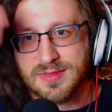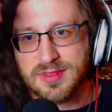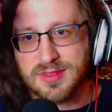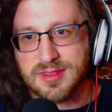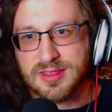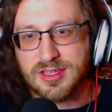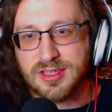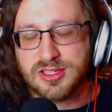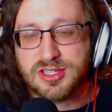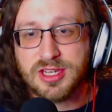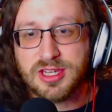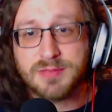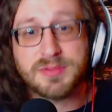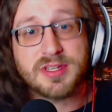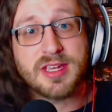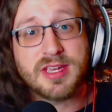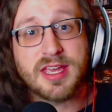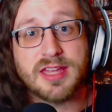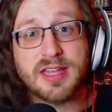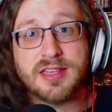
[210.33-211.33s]
ship to
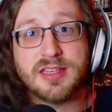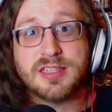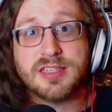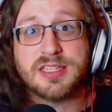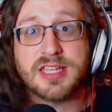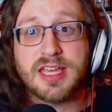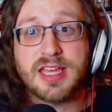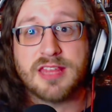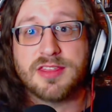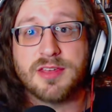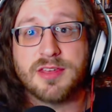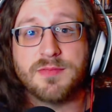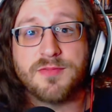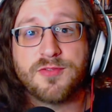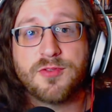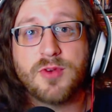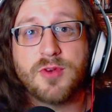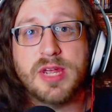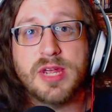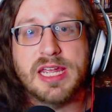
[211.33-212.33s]
get them
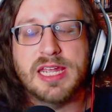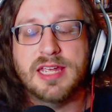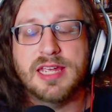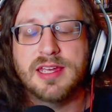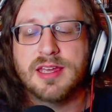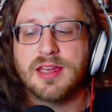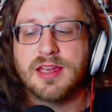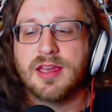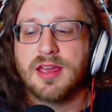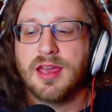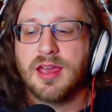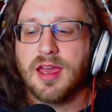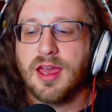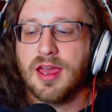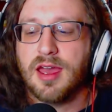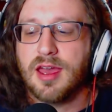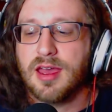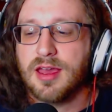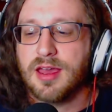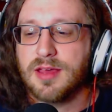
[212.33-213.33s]
free,
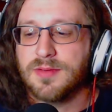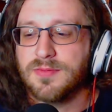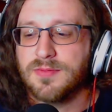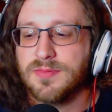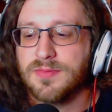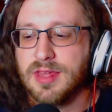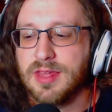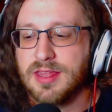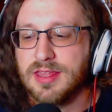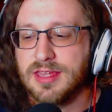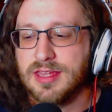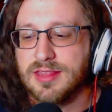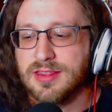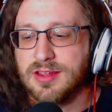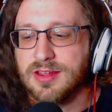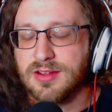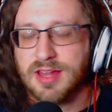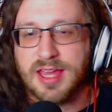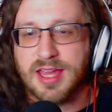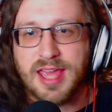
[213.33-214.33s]
and then
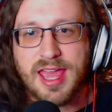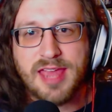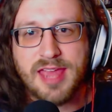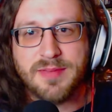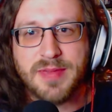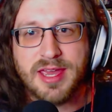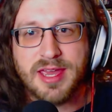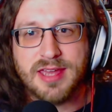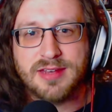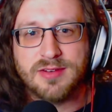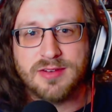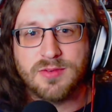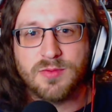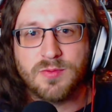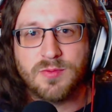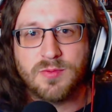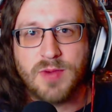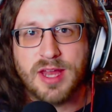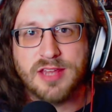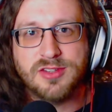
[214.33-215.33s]
they're like, hey man,
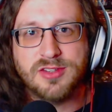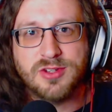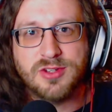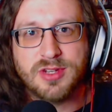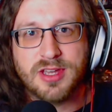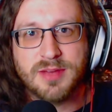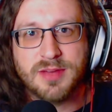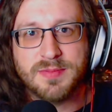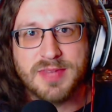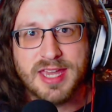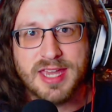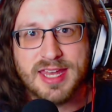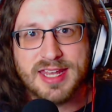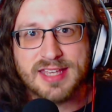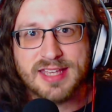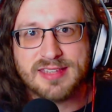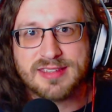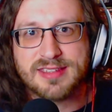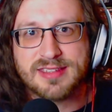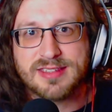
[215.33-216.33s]
why did you come get
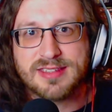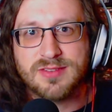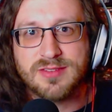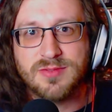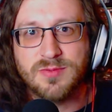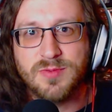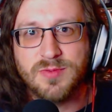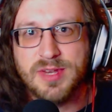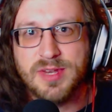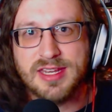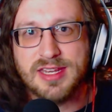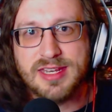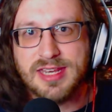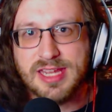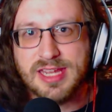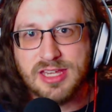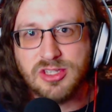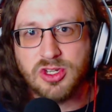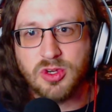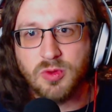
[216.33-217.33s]
us? We didn't
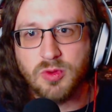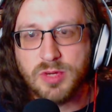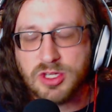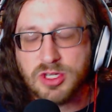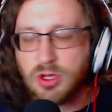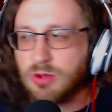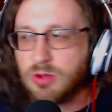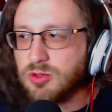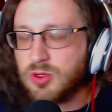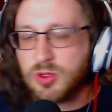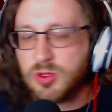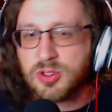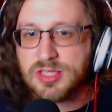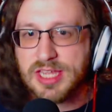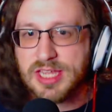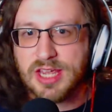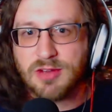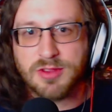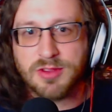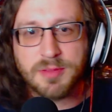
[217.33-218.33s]
need you. We told you to
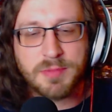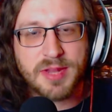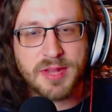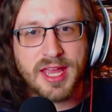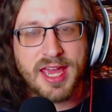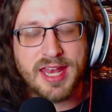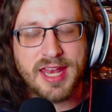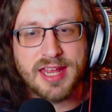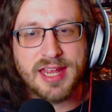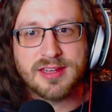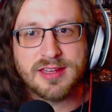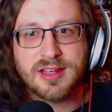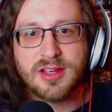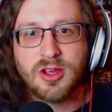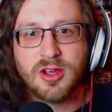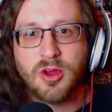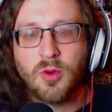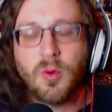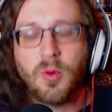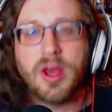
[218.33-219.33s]
stay on the planet.
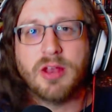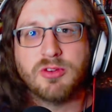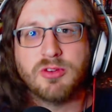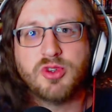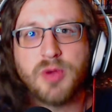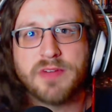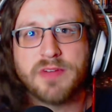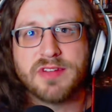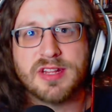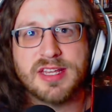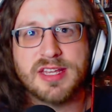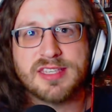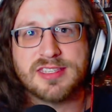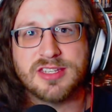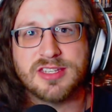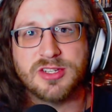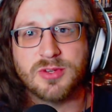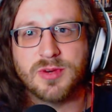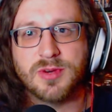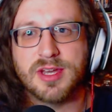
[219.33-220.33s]
Why don't you ever
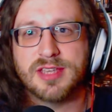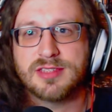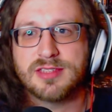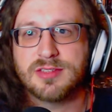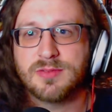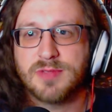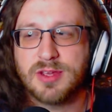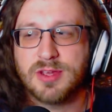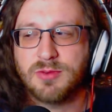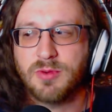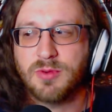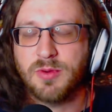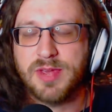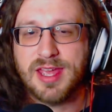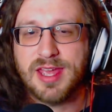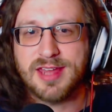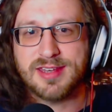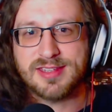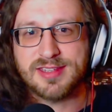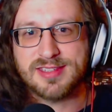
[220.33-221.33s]
listen to us? I'm like, well, we
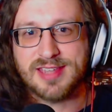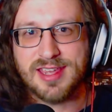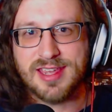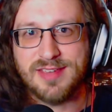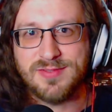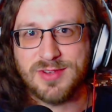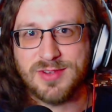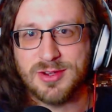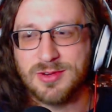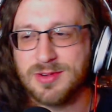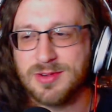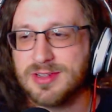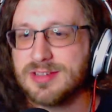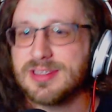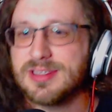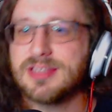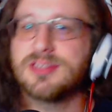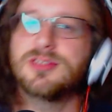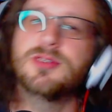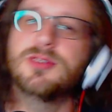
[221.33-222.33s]
had to save you. He's
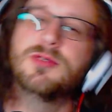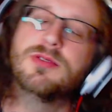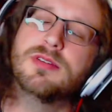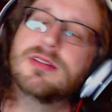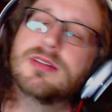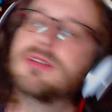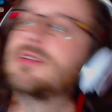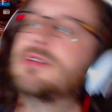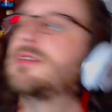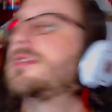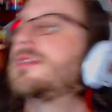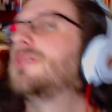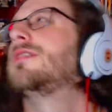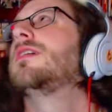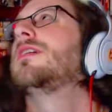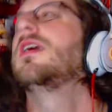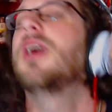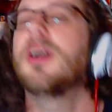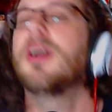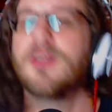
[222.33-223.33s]
like, dude,
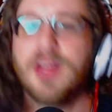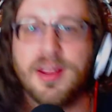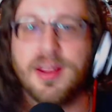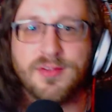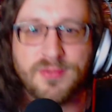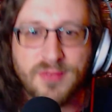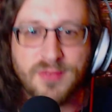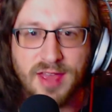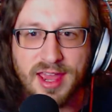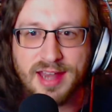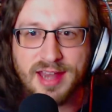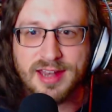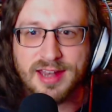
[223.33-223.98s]
all right, fine.